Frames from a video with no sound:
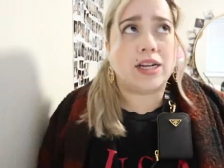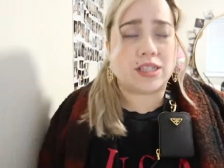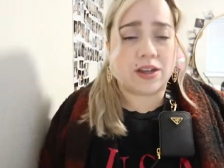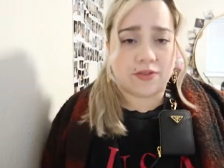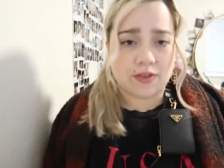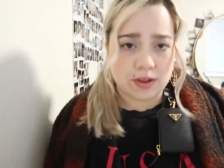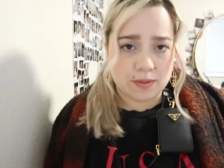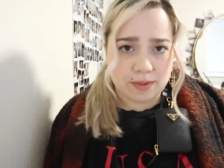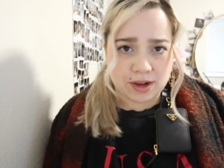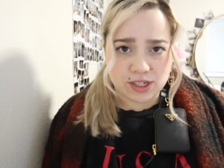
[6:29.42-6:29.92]
I
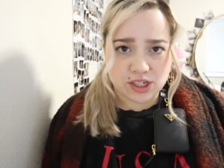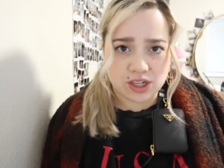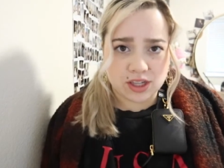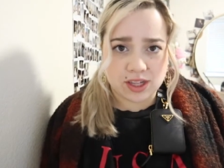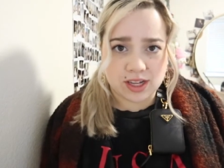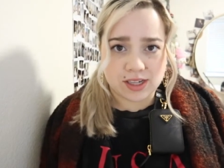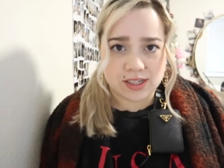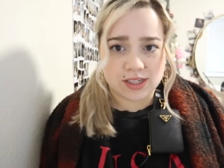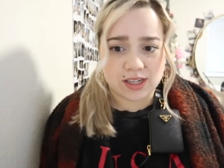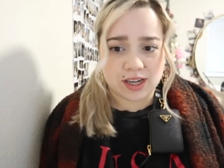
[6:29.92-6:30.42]
definitely
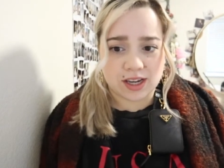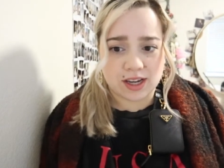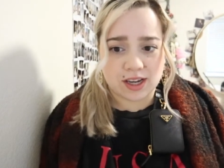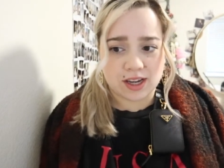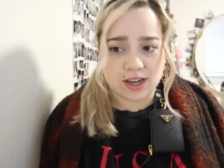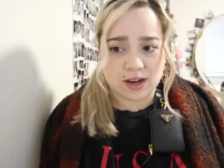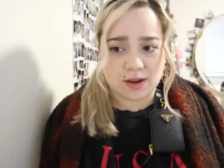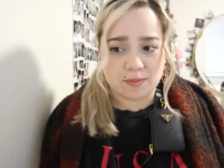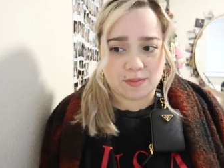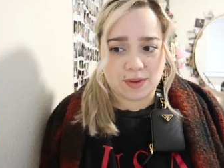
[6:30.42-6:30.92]
mentioned this
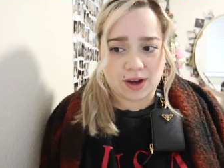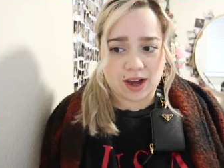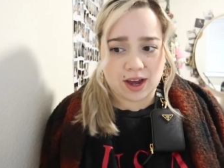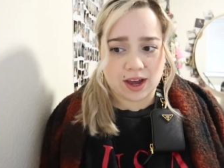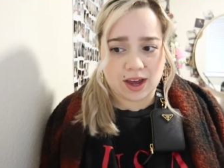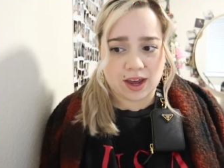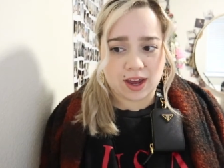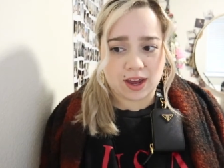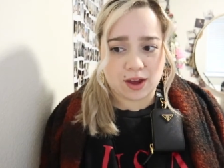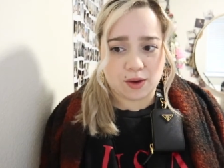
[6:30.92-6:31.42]
in
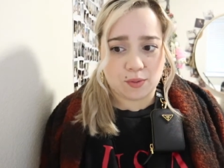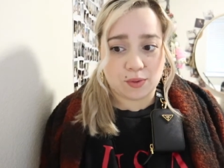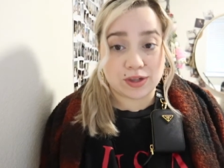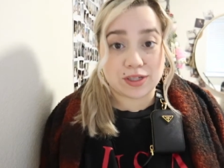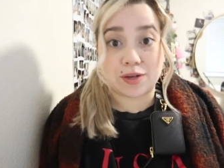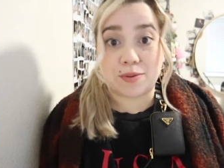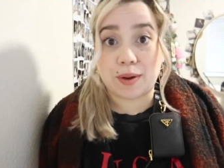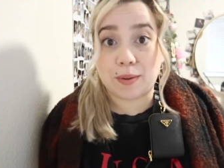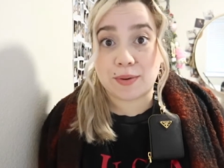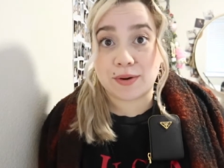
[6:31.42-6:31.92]
my what's
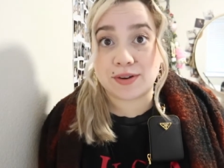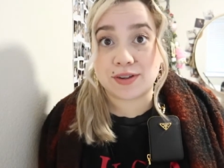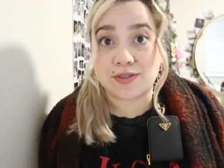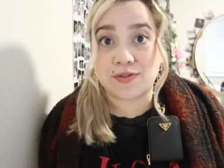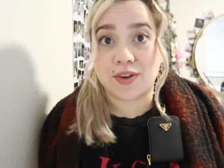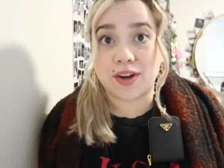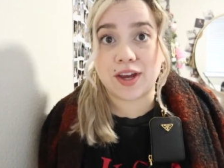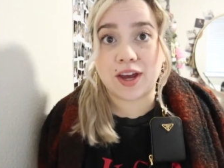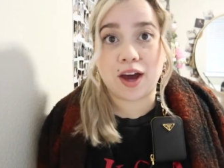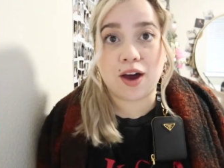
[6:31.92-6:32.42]
in my purse
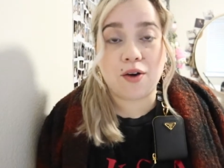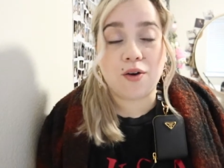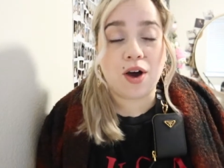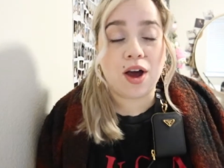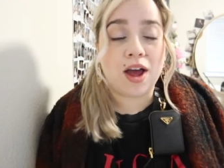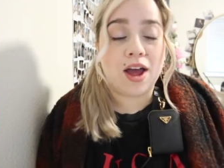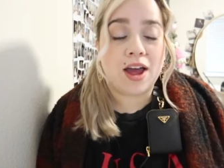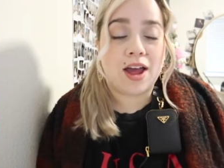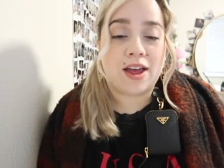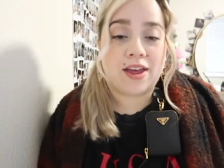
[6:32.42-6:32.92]
video
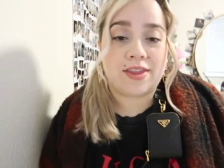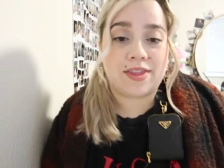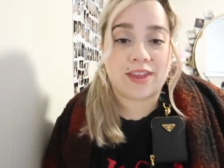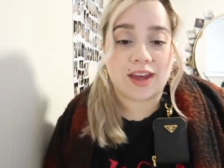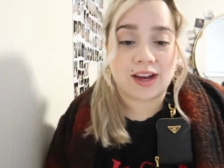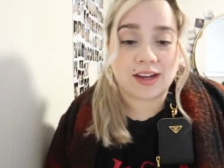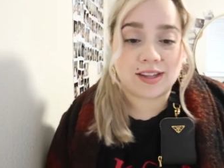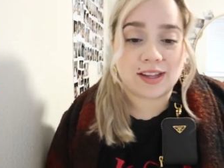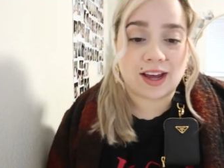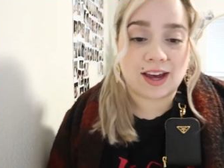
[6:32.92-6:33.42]

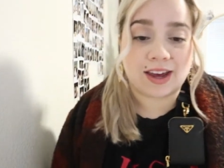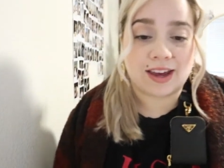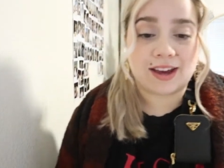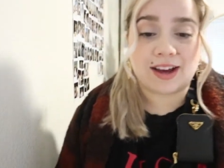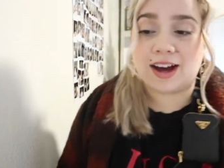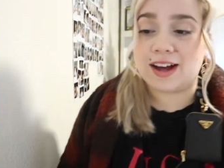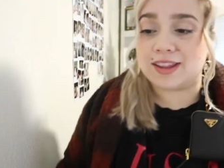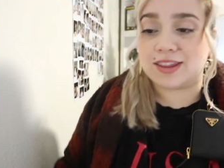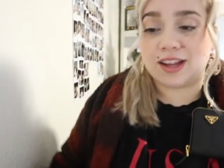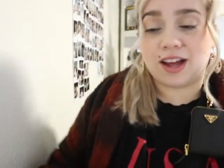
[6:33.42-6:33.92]
that like
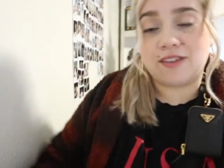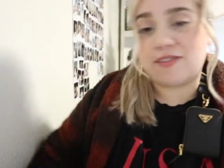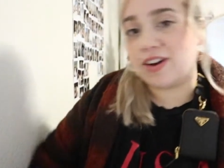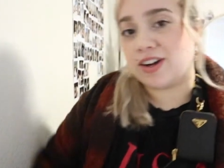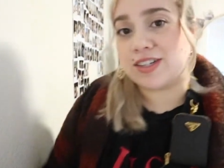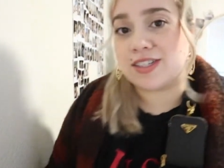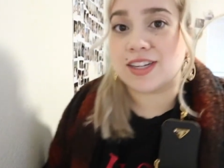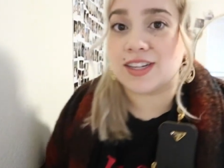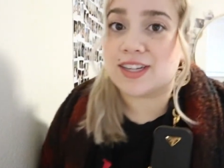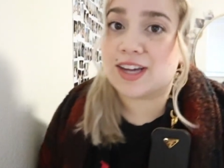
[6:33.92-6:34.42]
I love
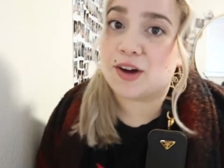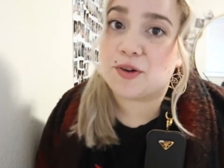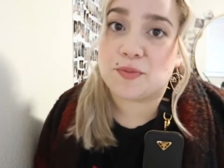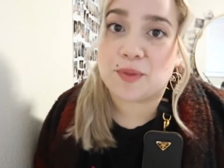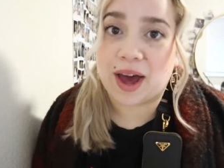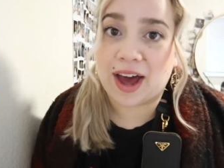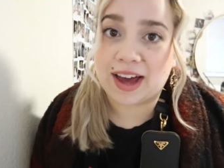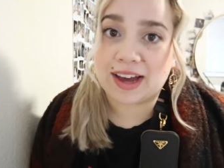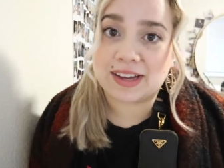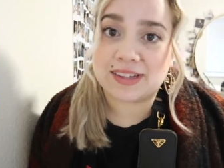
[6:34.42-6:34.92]
hunting down
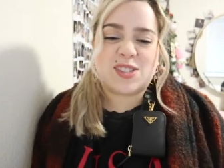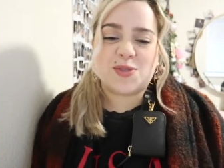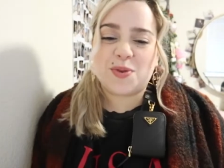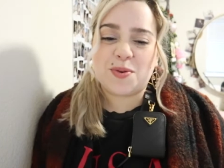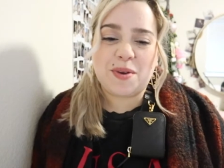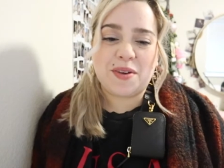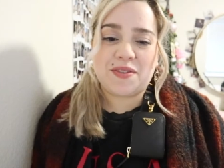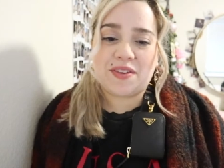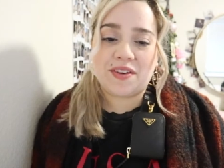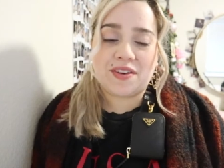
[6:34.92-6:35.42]
bags. It's one
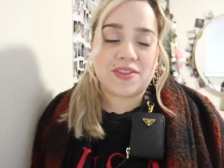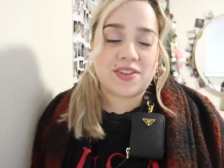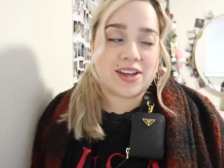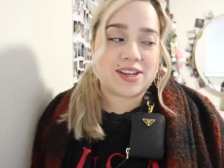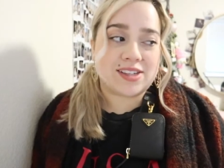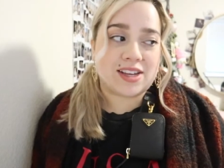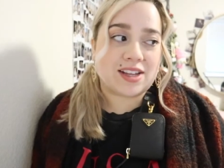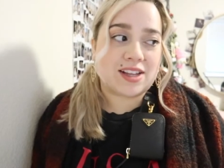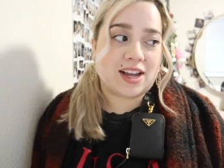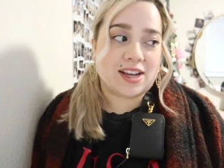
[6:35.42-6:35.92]
of my favorite
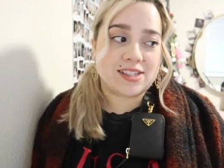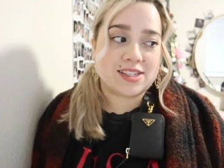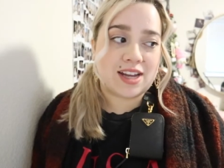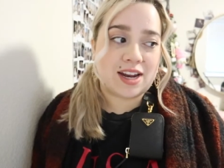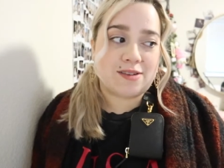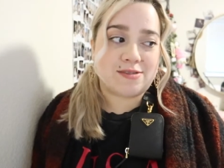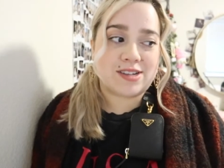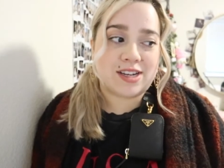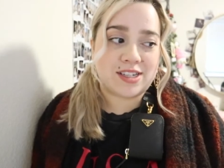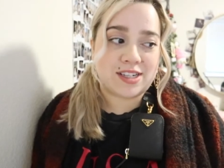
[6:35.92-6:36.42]
things. Like last night
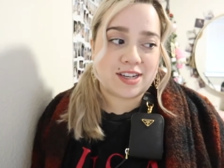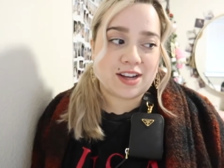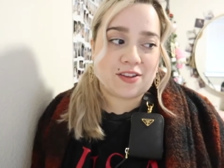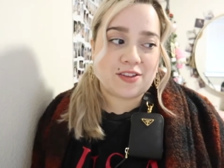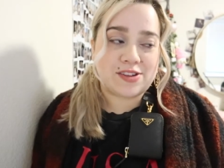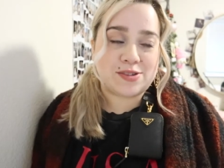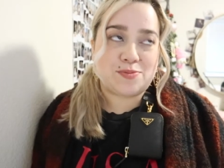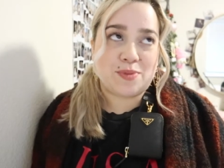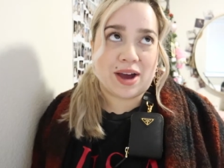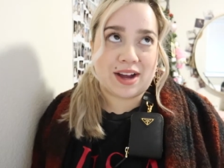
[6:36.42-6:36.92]
I was hunting down
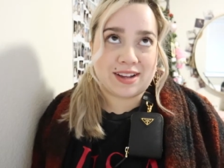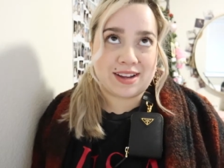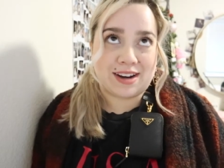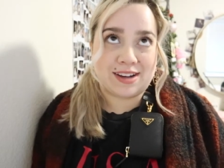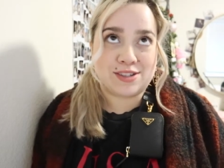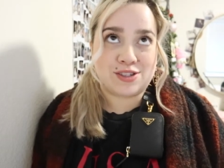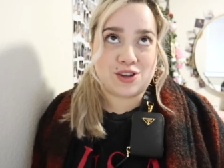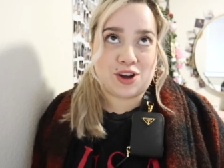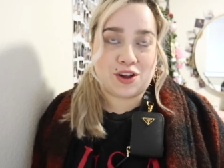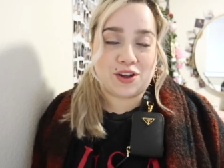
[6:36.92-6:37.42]
this bag that I
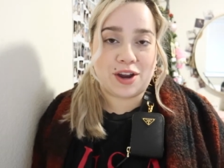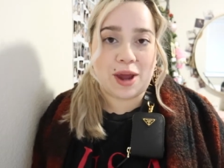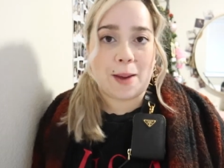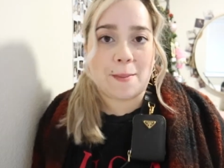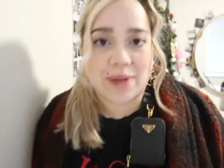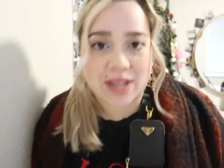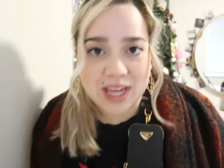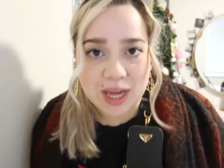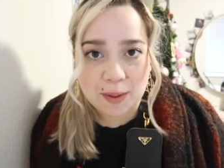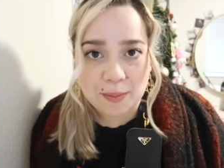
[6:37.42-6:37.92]
saw in
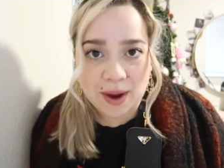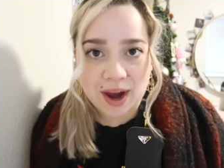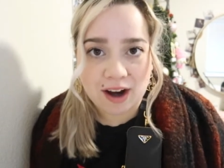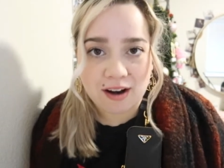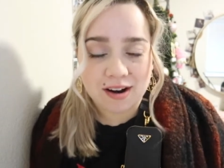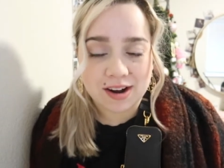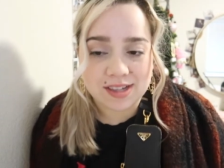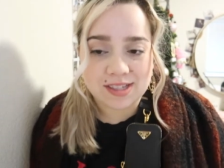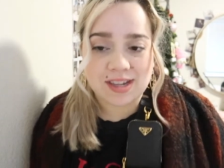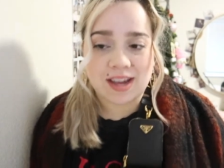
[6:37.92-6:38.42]
Emily in
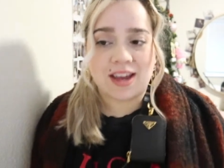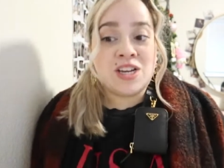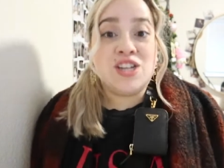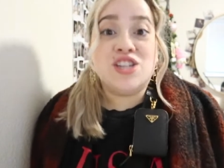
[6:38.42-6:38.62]
Paris.